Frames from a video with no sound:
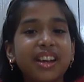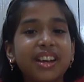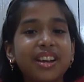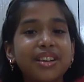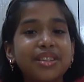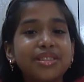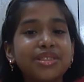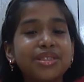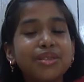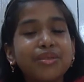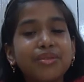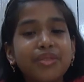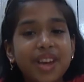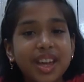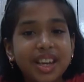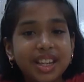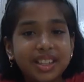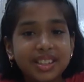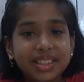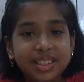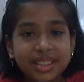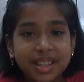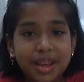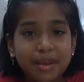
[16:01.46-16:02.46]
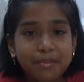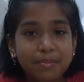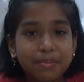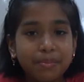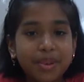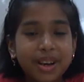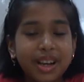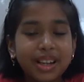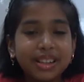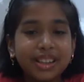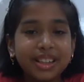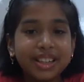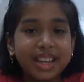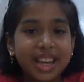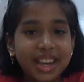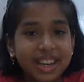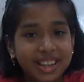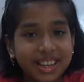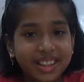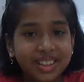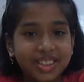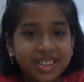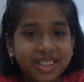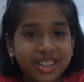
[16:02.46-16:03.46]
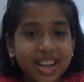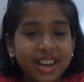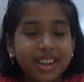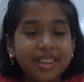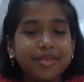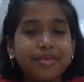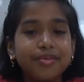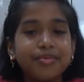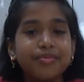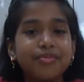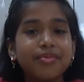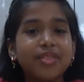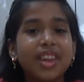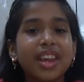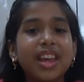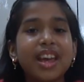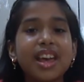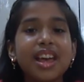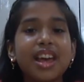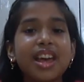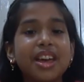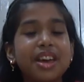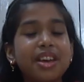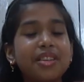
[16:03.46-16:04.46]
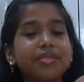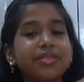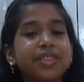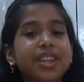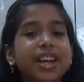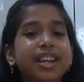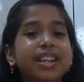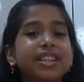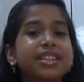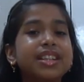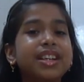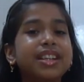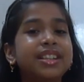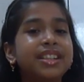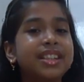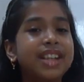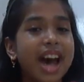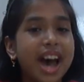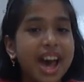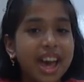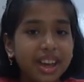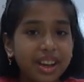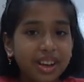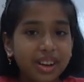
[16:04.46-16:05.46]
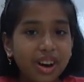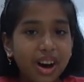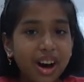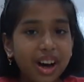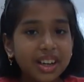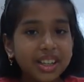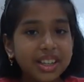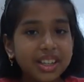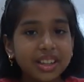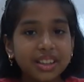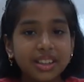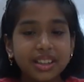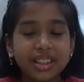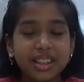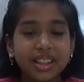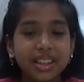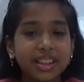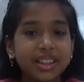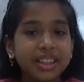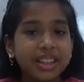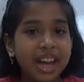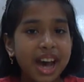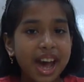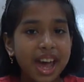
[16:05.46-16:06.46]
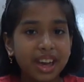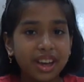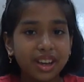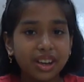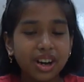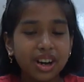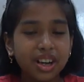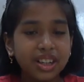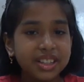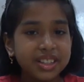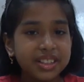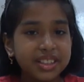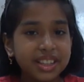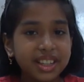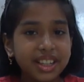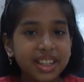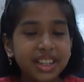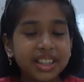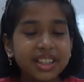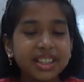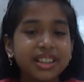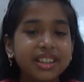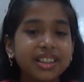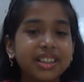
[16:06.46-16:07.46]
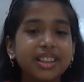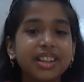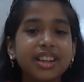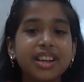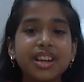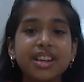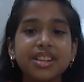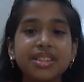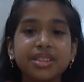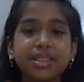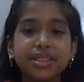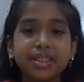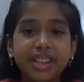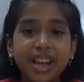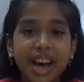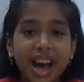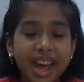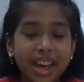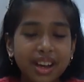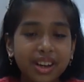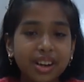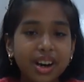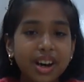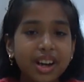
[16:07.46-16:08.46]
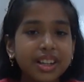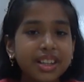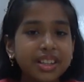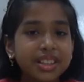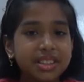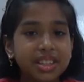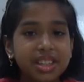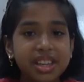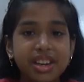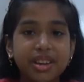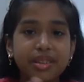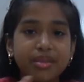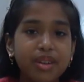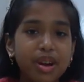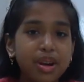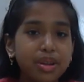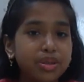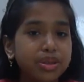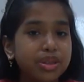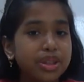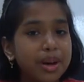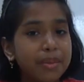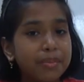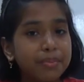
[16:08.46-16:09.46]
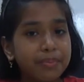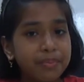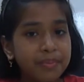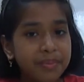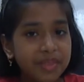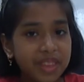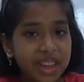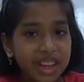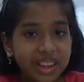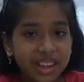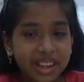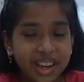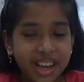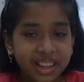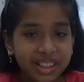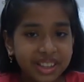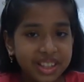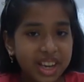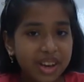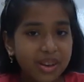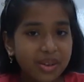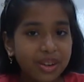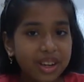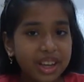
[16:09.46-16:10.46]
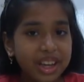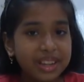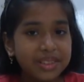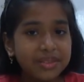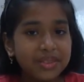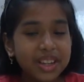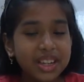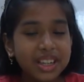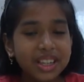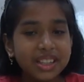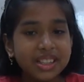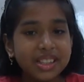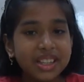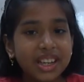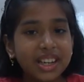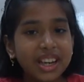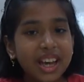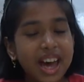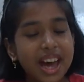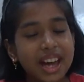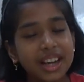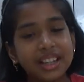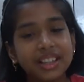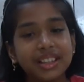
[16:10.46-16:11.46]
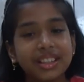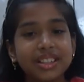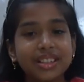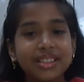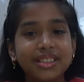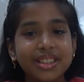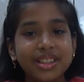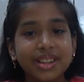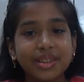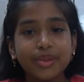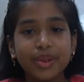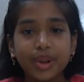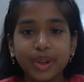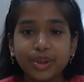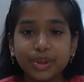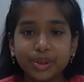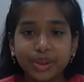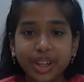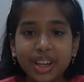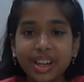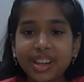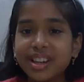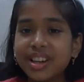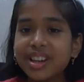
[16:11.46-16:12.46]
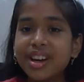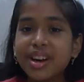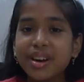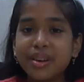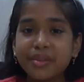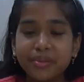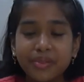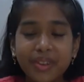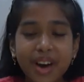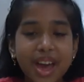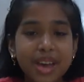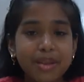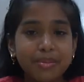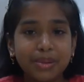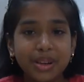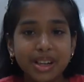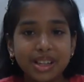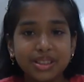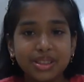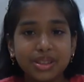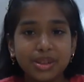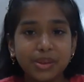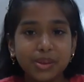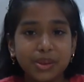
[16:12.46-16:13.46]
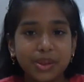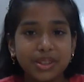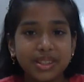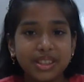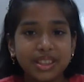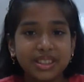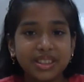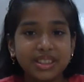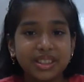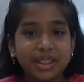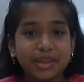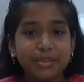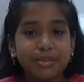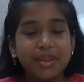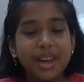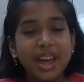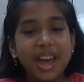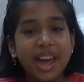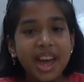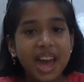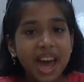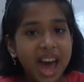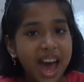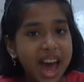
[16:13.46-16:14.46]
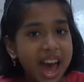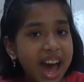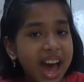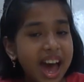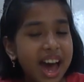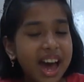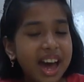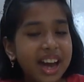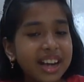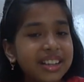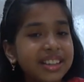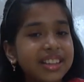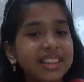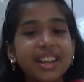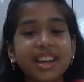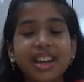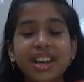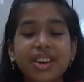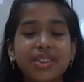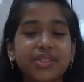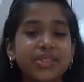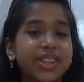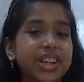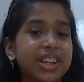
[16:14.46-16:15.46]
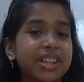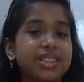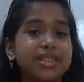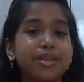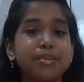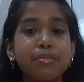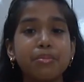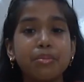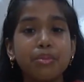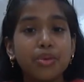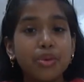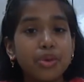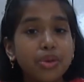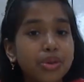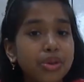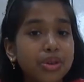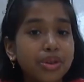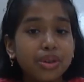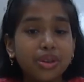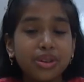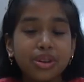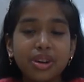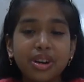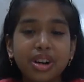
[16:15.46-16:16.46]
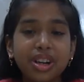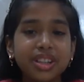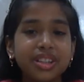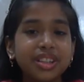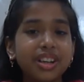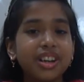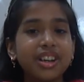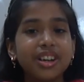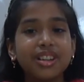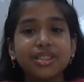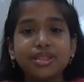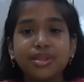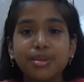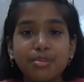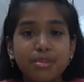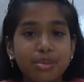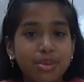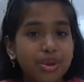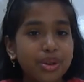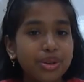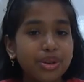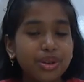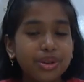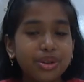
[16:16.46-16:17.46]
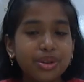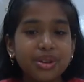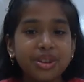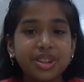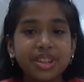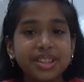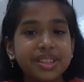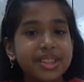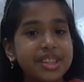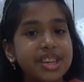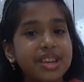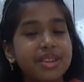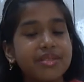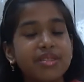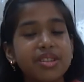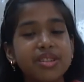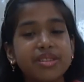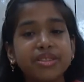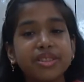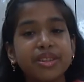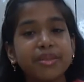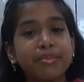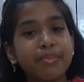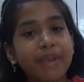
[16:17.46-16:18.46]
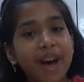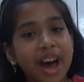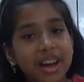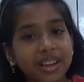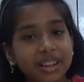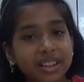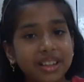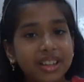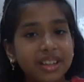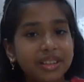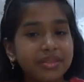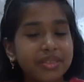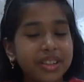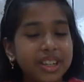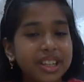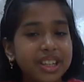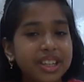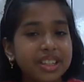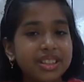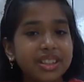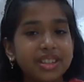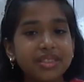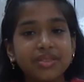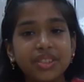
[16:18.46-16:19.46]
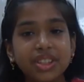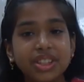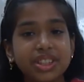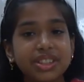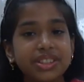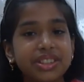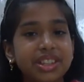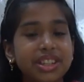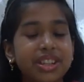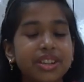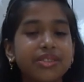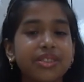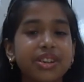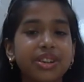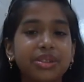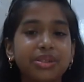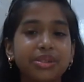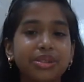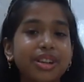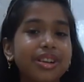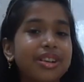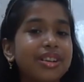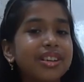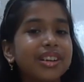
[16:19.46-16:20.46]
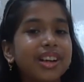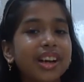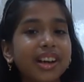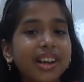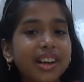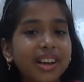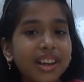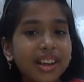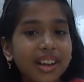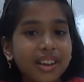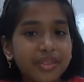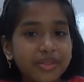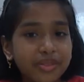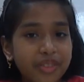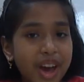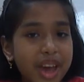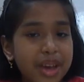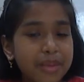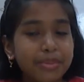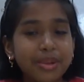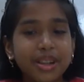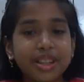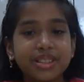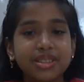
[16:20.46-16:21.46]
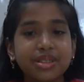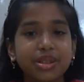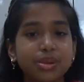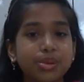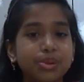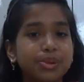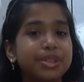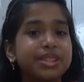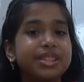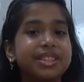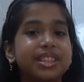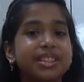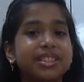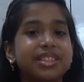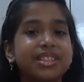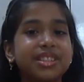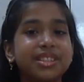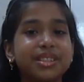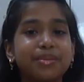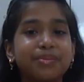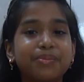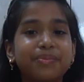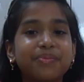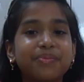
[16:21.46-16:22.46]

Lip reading: So very simple connection. If there is a dicot seed, so dicot is equal to the reticulate venation and it is equal to the fibrous root system. And if there is a monocot, so monocot is equal to the parallel venation, which is equal to the fibrous root system.